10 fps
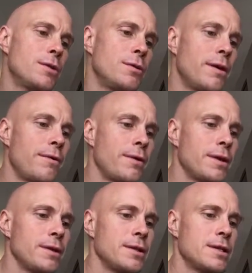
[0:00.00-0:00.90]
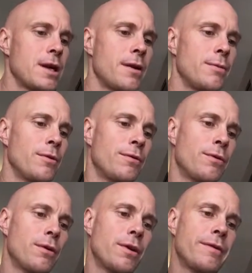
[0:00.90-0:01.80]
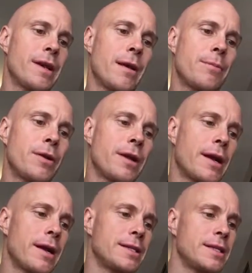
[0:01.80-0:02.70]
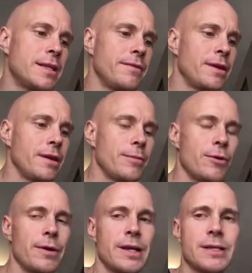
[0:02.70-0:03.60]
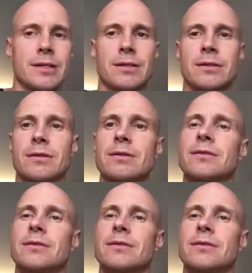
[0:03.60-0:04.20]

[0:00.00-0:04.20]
you everything desirable for living happily and achieving liberation."